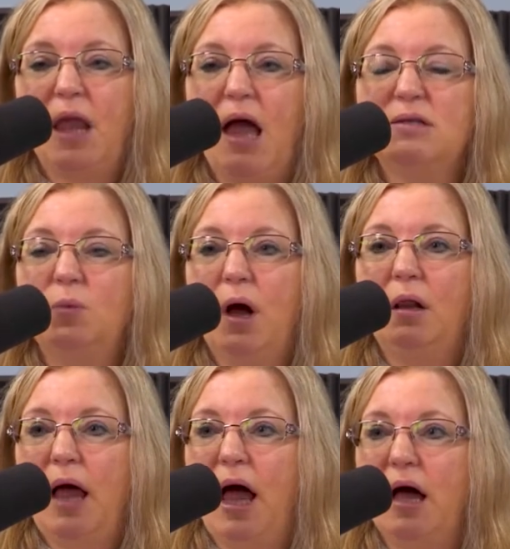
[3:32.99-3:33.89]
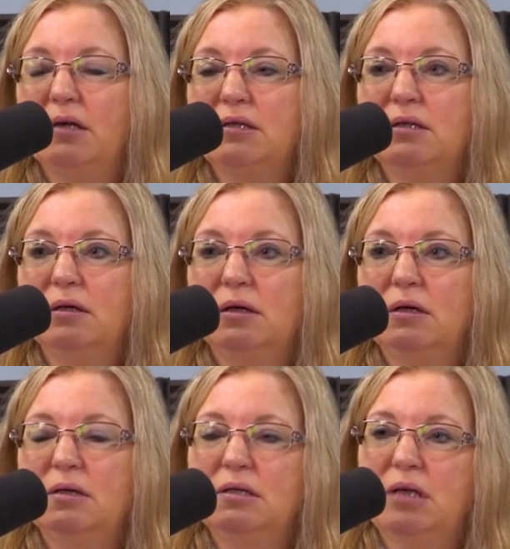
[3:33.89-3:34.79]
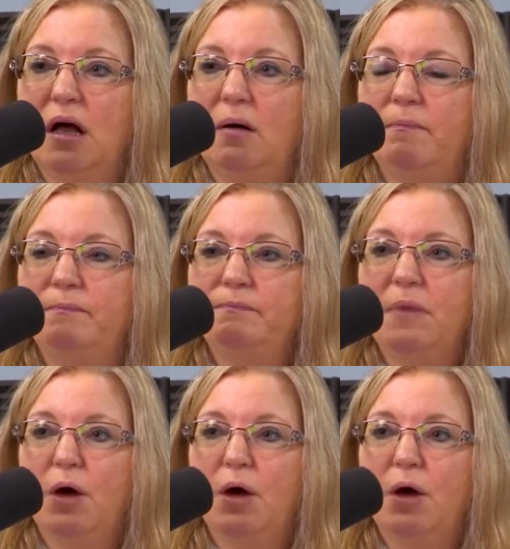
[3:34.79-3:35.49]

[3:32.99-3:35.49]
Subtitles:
as well as some